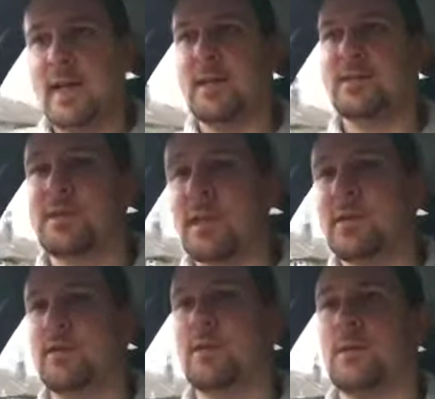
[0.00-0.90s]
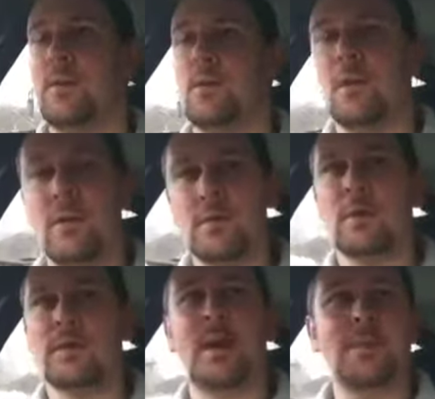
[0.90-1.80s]
And so
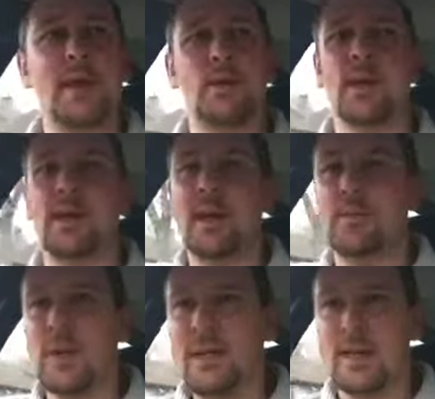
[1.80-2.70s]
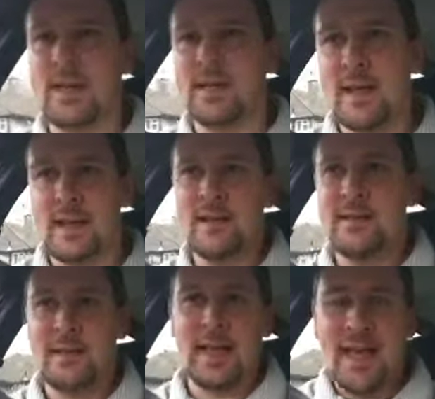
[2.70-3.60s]
what's happening when they're reading,
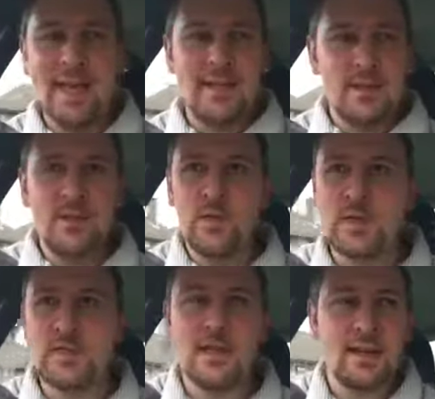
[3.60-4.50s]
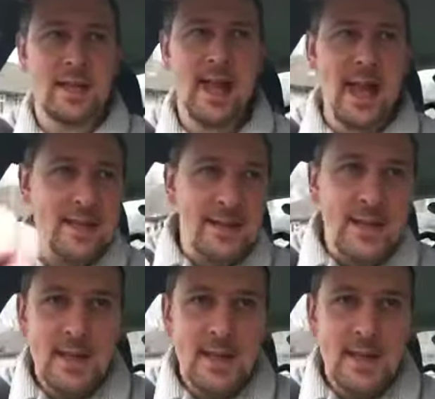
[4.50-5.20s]
they hear this voice inside their head,